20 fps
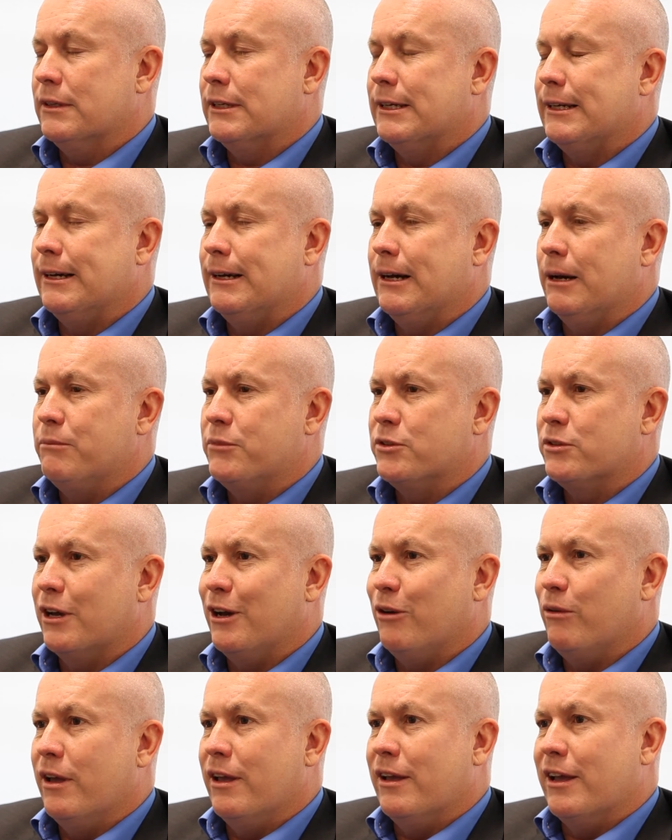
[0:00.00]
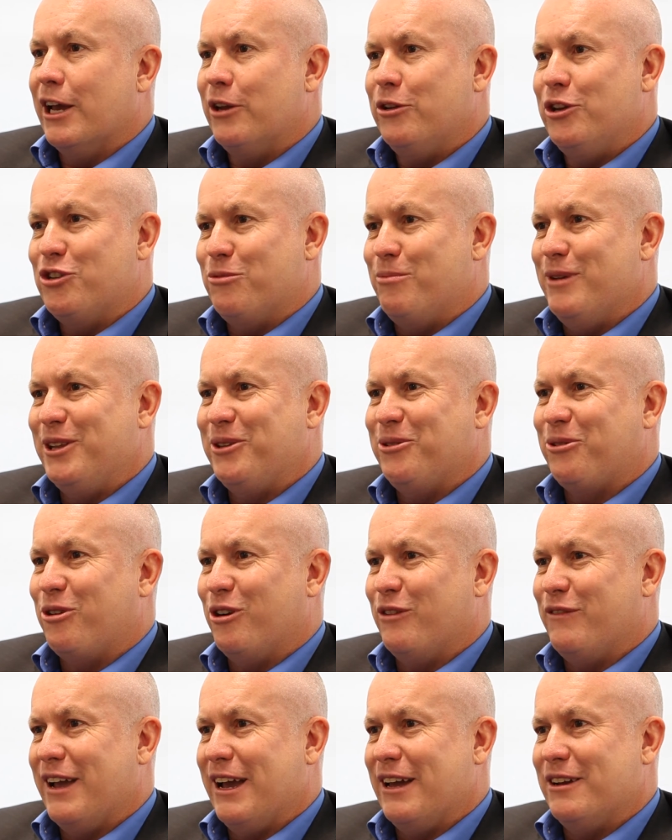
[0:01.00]
And each mentor
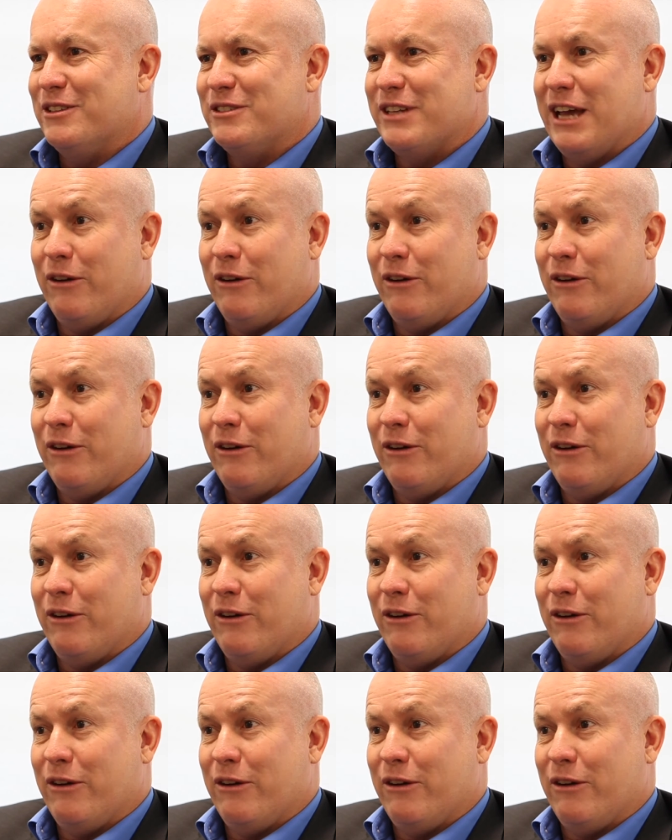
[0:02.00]
I've had has